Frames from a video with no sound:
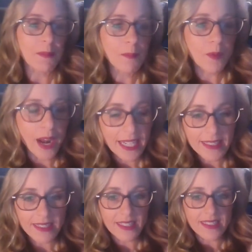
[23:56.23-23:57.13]

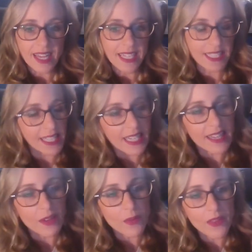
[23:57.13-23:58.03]
embrace this
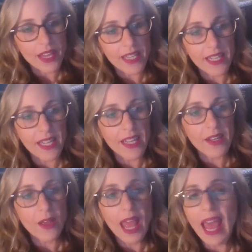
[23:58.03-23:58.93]
idea that
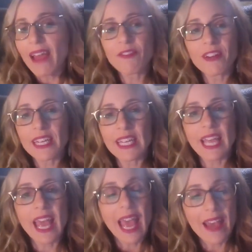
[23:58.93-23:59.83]

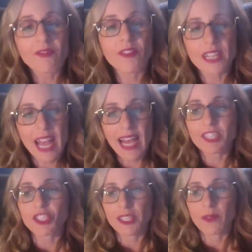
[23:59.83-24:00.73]
every
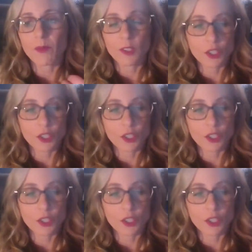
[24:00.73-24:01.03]
action that we're